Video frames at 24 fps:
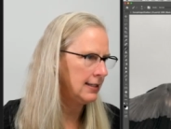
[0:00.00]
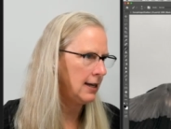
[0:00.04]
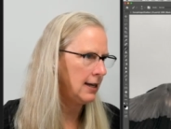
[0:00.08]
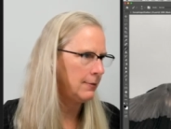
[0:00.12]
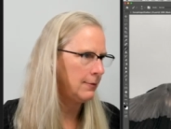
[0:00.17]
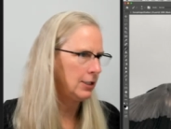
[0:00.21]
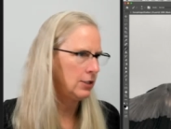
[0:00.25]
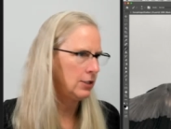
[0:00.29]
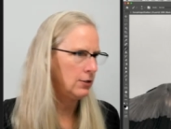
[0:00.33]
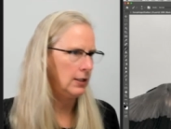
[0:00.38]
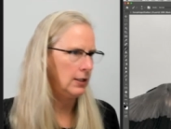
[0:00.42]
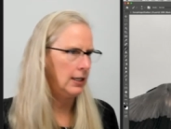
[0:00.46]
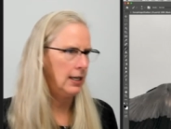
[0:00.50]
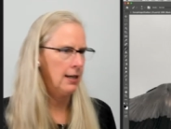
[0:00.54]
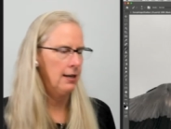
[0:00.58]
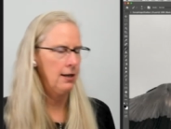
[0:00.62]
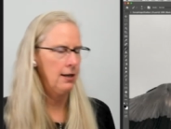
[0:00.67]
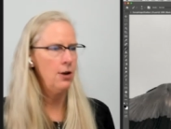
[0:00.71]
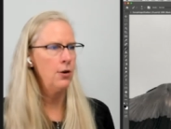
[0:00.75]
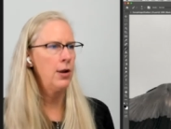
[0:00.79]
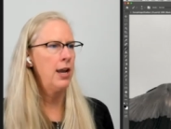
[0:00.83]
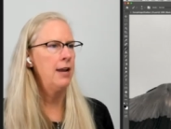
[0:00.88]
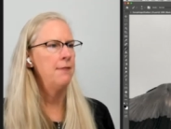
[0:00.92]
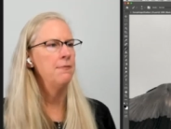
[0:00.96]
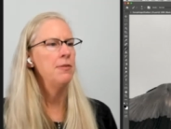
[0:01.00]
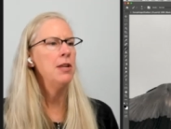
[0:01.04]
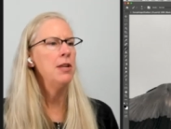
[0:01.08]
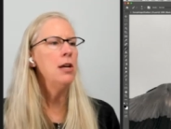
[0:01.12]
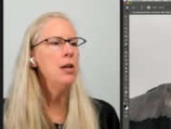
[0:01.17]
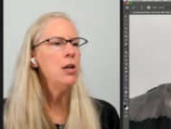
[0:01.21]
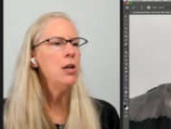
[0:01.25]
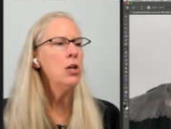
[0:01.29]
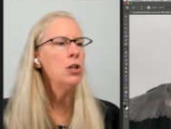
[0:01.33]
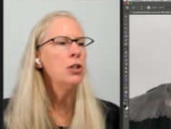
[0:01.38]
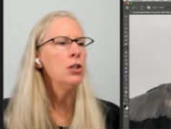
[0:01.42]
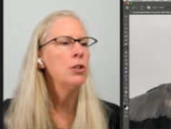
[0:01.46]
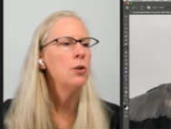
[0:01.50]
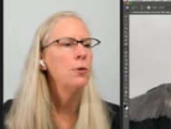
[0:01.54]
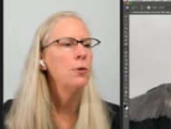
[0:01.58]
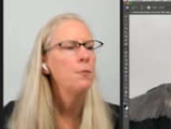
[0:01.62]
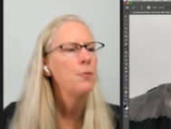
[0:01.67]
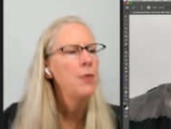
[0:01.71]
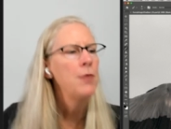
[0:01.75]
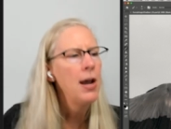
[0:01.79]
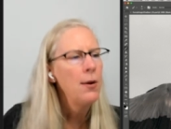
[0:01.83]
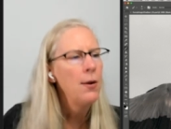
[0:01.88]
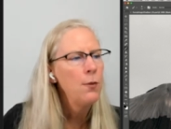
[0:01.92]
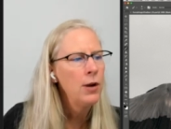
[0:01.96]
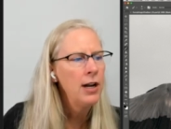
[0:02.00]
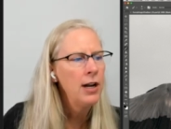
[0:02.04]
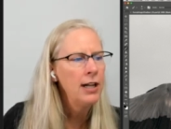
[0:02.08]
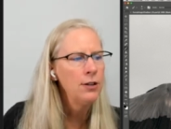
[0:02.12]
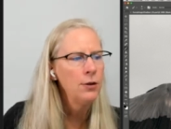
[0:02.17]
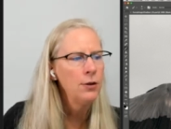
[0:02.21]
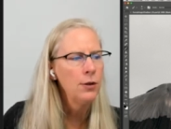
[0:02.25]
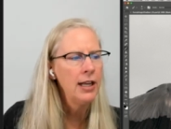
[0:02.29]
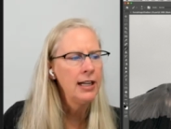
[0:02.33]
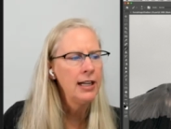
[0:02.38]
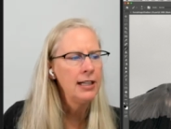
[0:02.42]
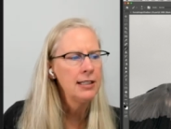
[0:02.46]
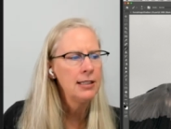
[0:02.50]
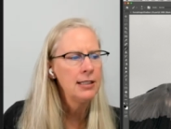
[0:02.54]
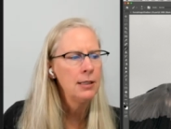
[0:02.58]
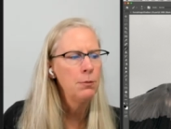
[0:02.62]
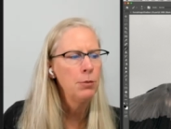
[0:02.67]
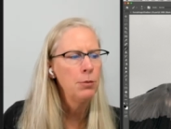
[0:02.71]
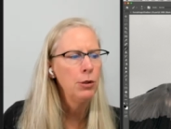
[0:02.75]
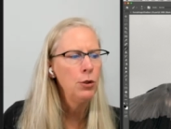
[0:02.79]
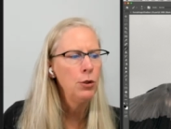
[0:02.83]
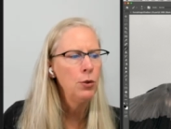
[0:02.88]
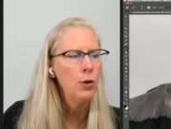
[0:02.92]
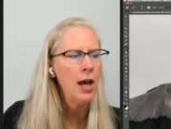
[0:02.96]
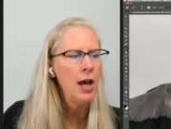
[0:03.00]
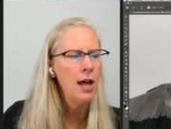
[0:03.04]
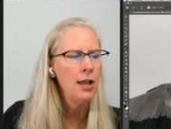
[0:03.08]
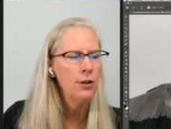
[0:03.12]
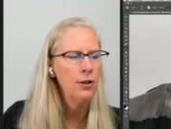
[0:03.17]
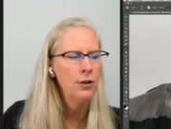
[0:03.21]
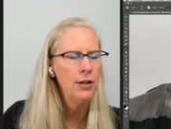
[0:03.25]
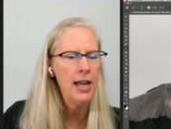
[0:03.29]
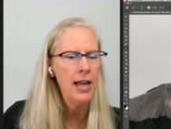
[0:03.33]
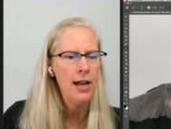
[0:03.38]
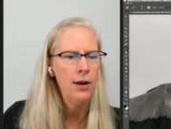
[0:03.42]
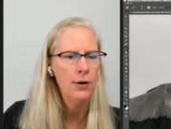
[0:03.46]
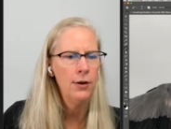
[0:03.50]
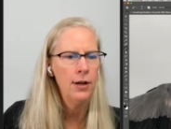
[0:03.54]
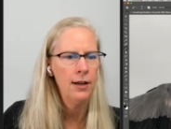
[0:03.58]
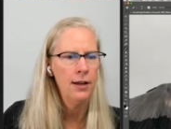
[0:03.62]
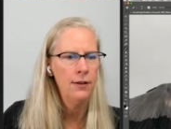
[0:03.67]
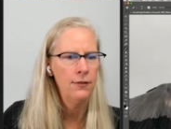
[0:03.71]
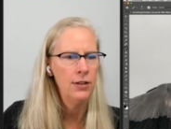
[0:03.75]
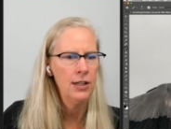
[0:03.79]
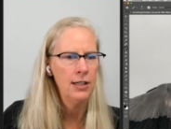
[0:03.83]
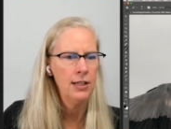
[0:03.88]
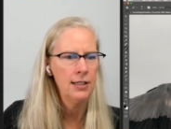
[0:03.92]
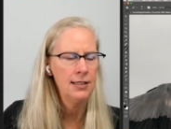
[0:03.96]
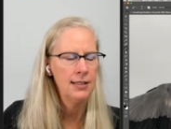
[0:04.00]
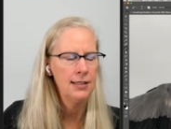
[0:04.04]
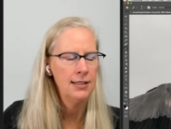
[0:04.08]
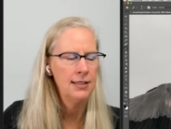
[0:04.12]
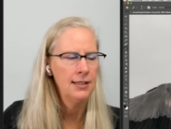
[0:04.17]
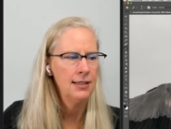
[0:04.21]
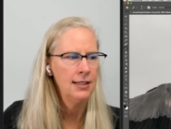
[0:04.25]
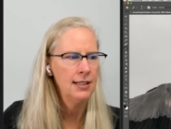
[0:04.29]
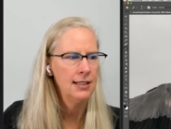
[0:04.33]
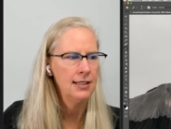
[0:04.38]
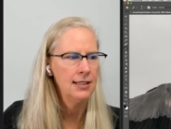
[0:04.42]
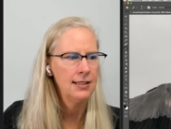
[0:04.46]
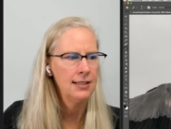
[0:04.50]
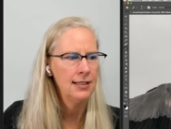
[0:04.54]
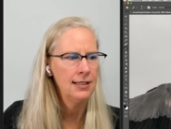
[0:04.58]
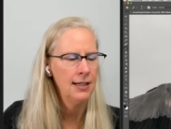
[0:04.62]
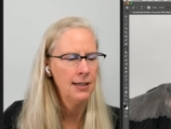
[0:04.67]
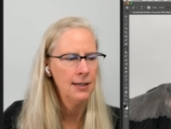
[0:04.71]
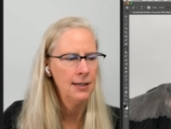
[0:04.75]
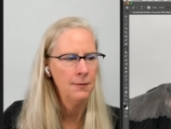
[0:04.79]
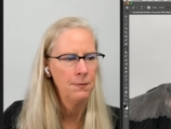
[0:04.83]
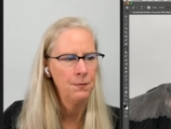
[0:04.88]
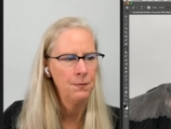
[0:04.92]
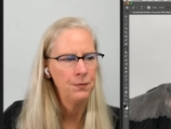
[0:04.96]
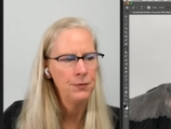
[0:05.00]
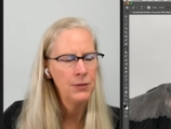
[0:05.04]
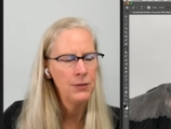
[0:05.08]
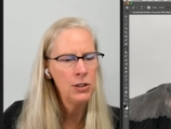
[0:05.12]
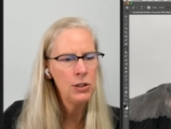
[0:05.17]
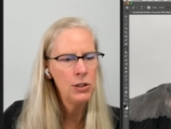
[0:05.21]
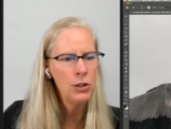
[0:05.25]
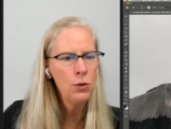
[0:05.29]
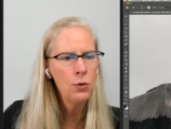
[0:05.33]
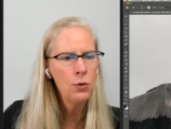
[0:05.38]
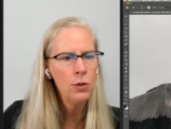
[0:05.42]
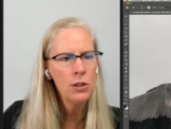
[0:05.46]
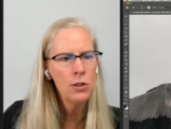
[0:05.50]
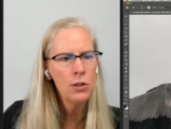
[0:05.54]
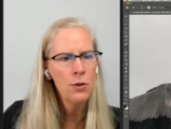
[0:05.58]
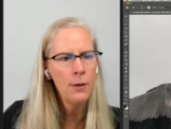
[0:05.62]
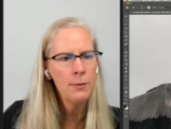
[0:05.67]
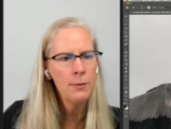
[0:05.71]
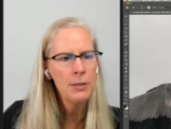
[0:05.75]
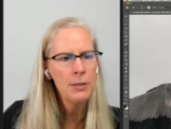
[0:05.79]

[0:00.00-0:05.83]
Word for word: Stop it, Julieanne. Okay, so what I don't like is the blue color now of this, this um, suit.